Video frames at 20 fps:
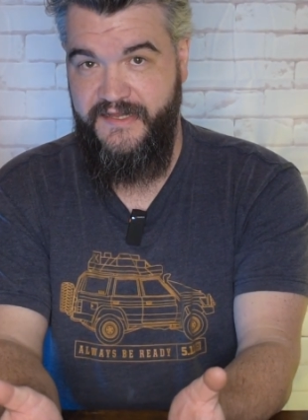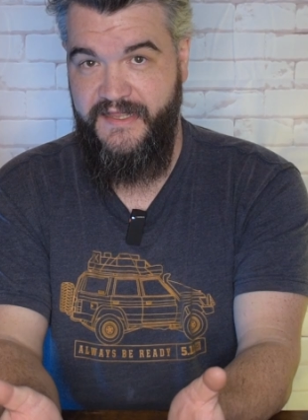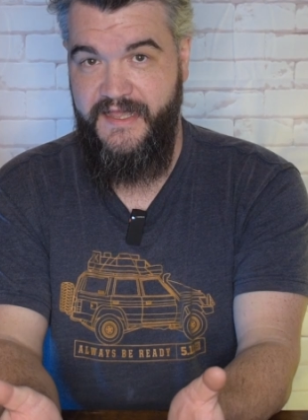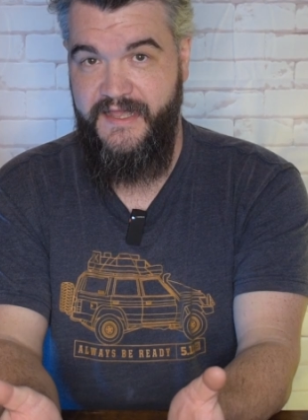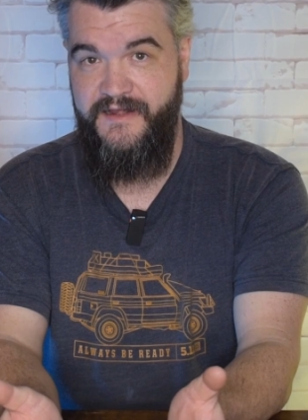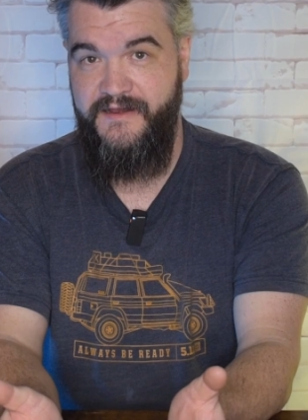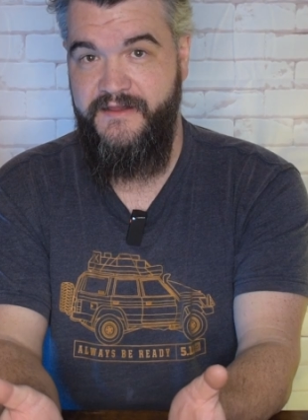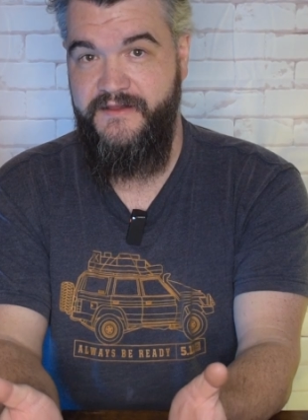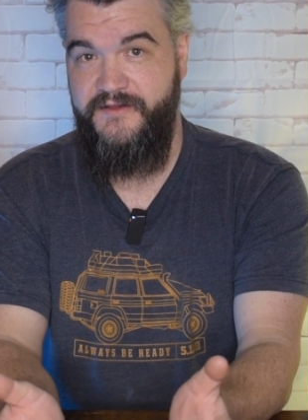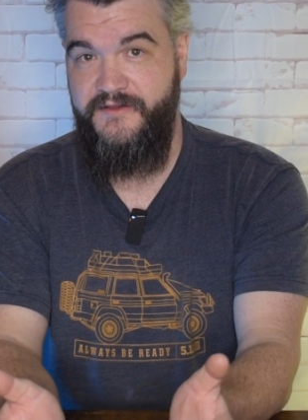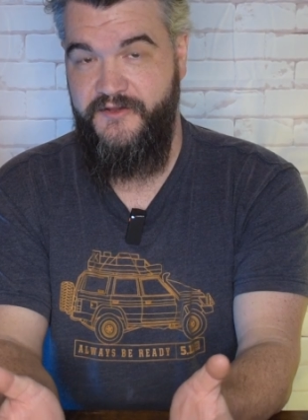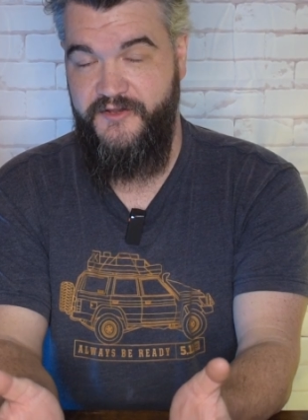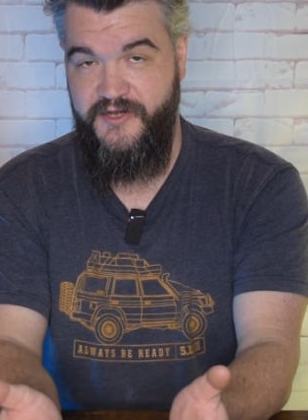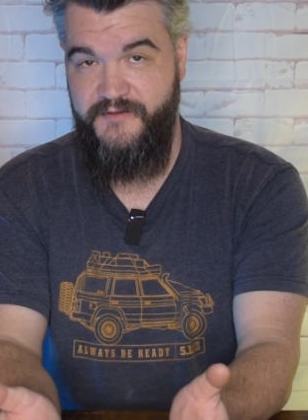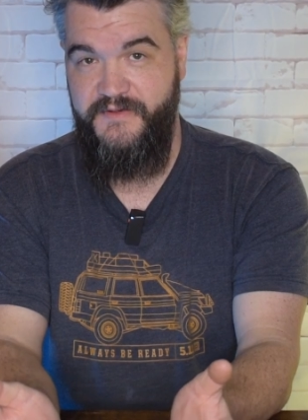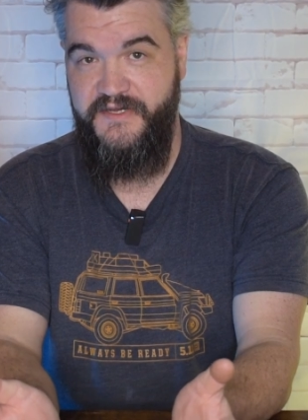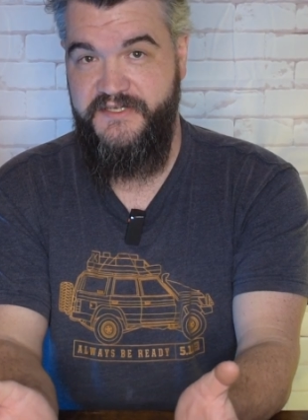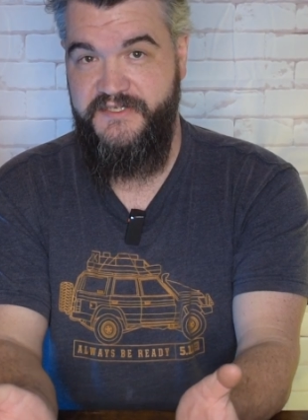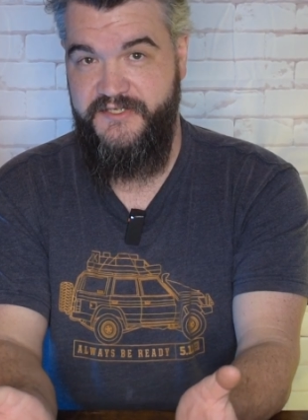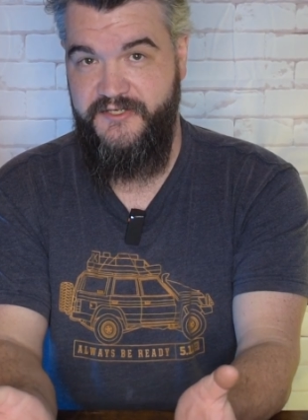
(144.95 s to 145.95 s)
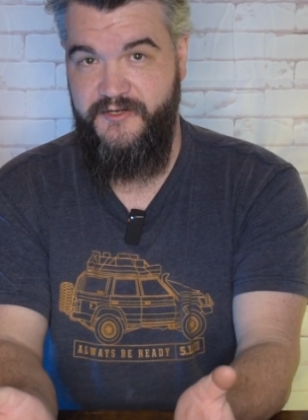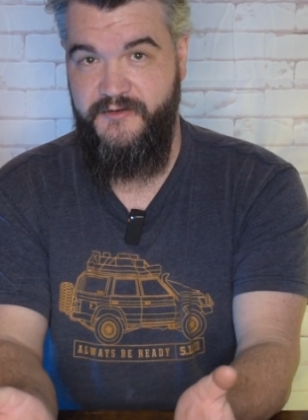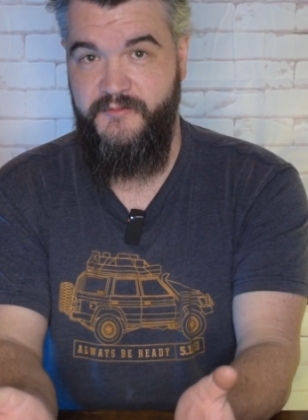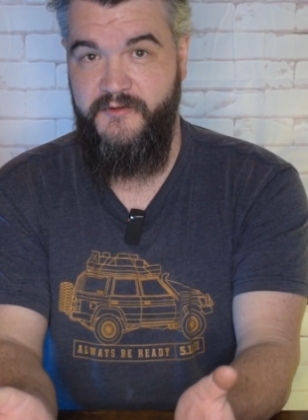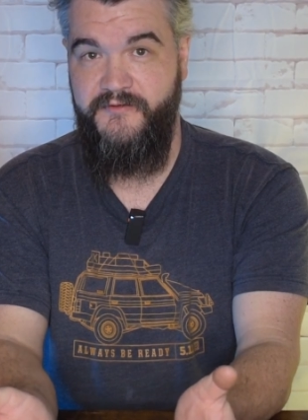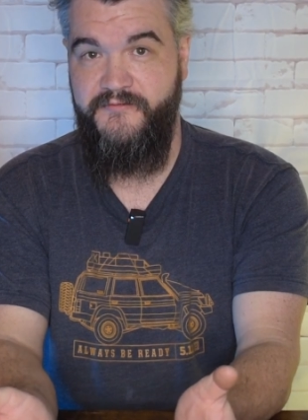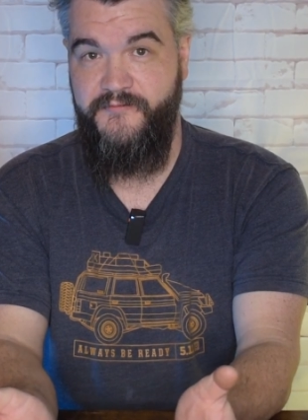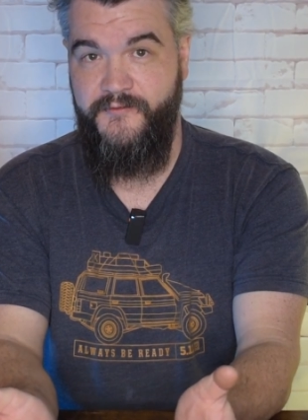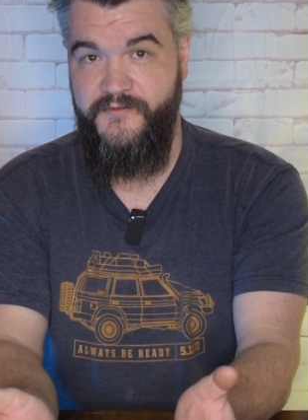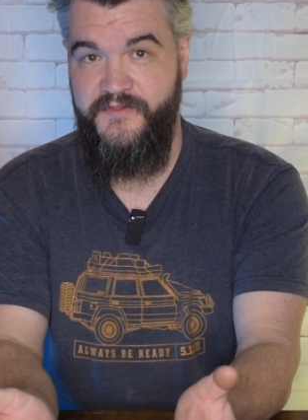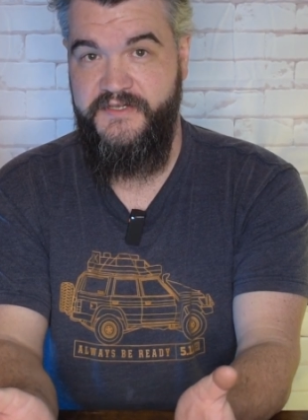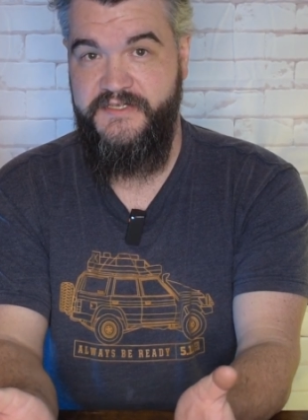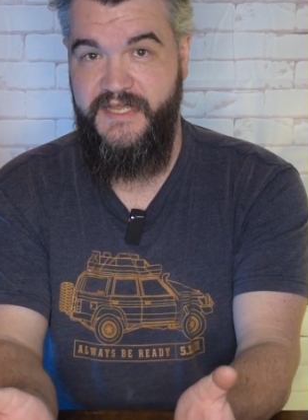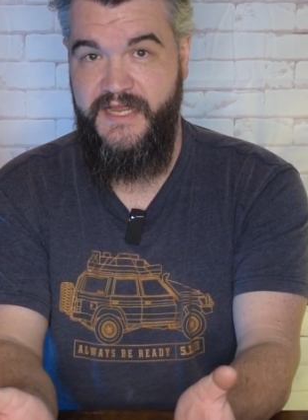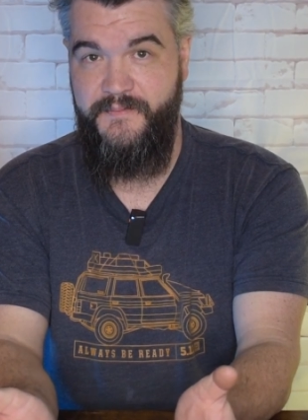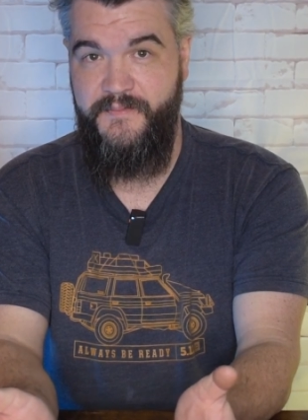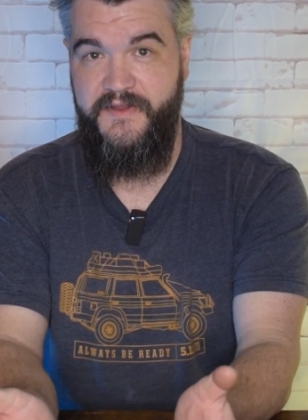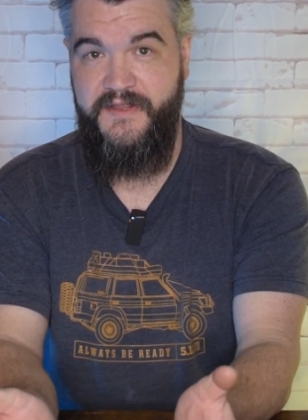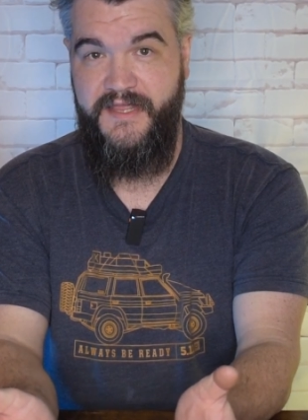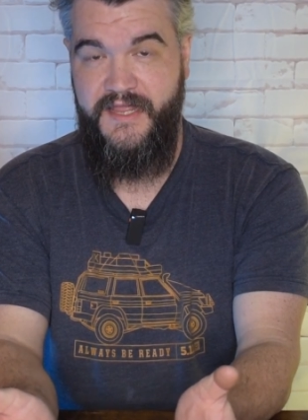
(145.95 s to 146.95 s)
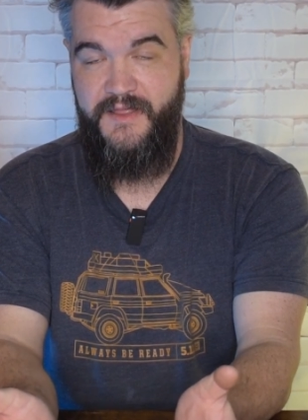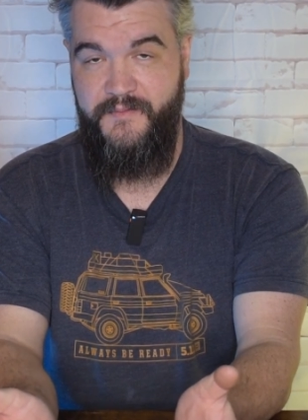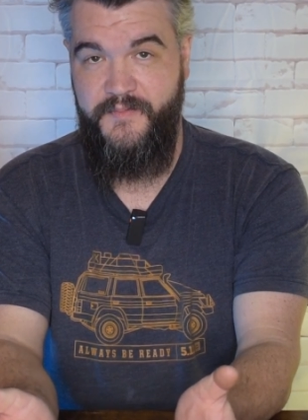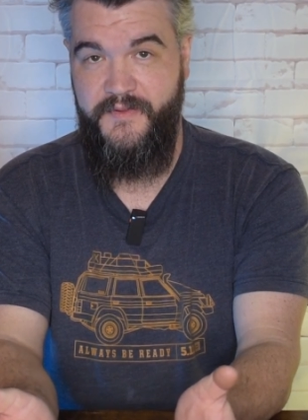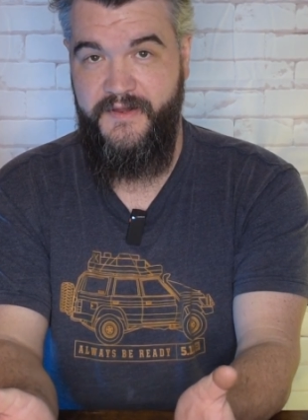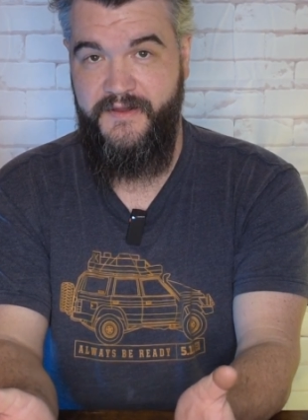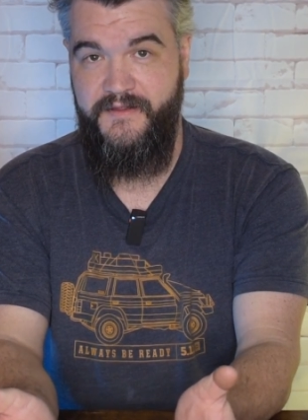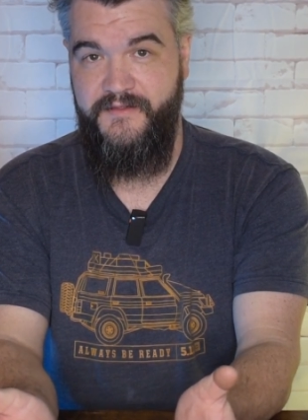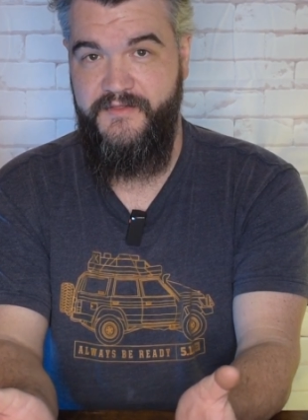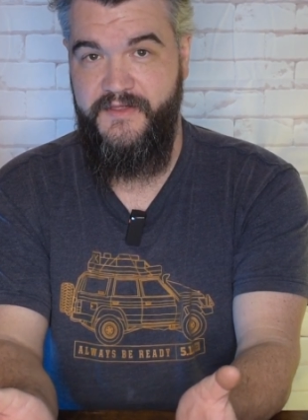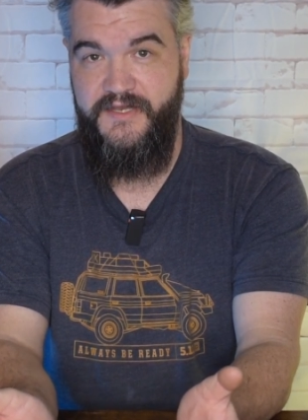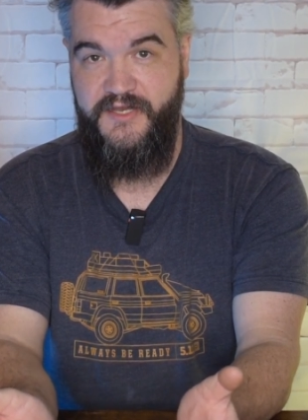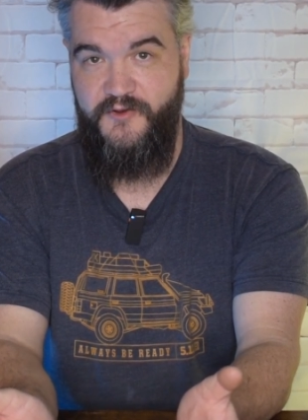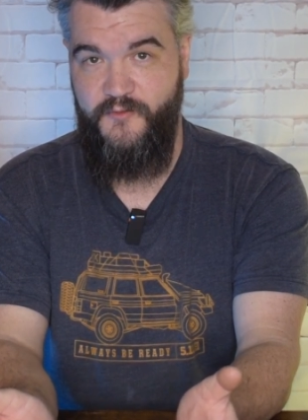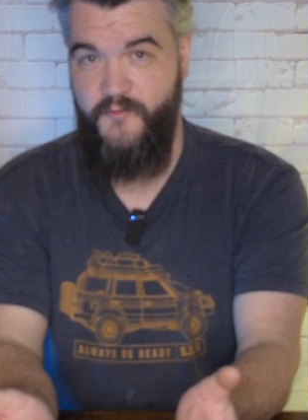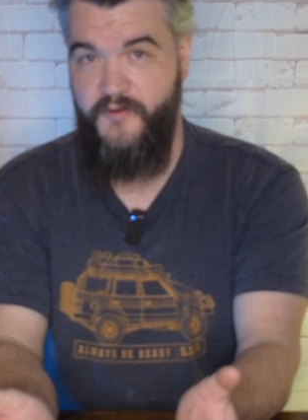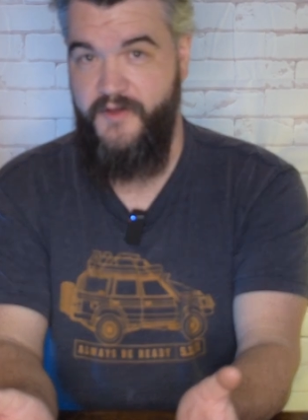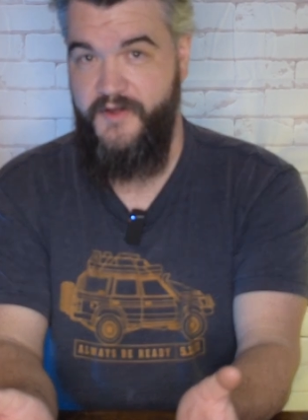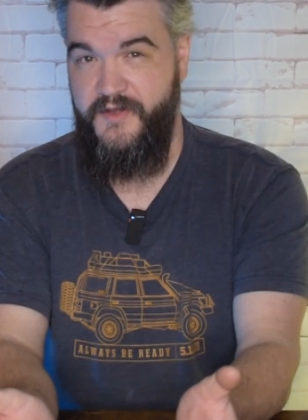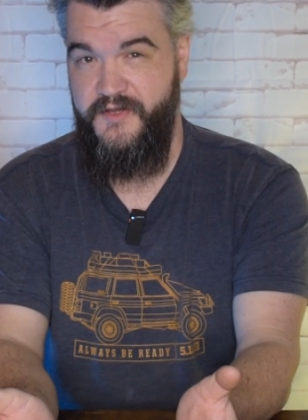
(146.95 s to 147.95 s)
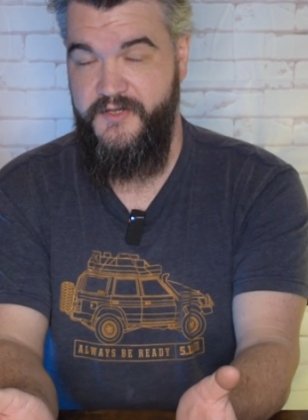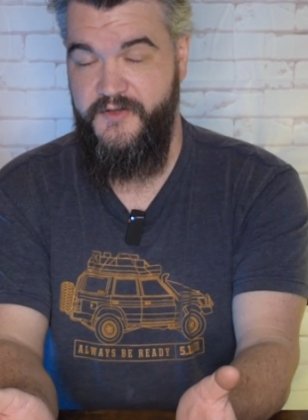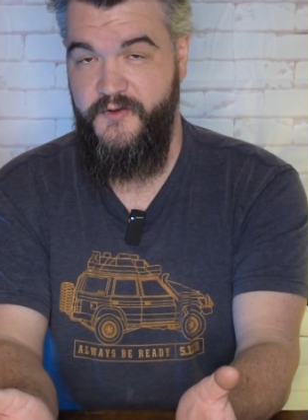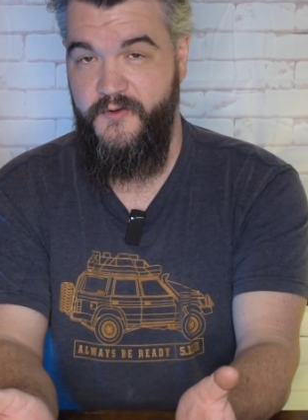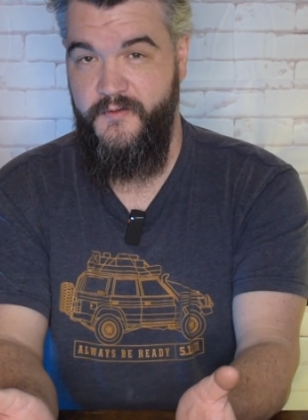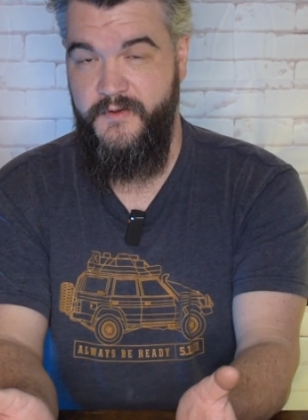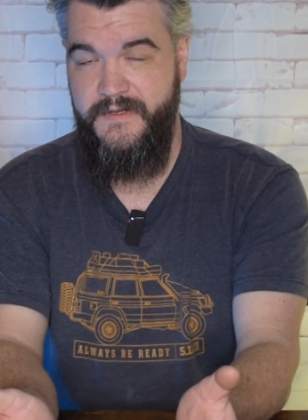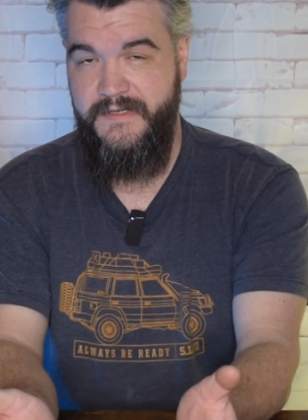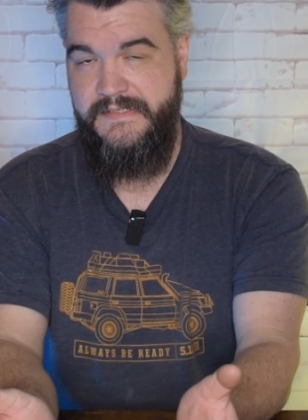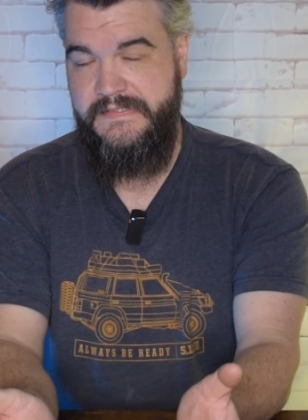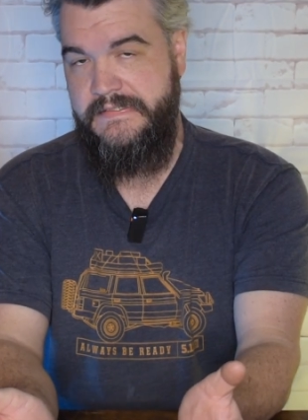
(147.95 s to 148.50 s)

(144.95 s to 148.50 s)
at going to be suitable for the type of camping that you want to do?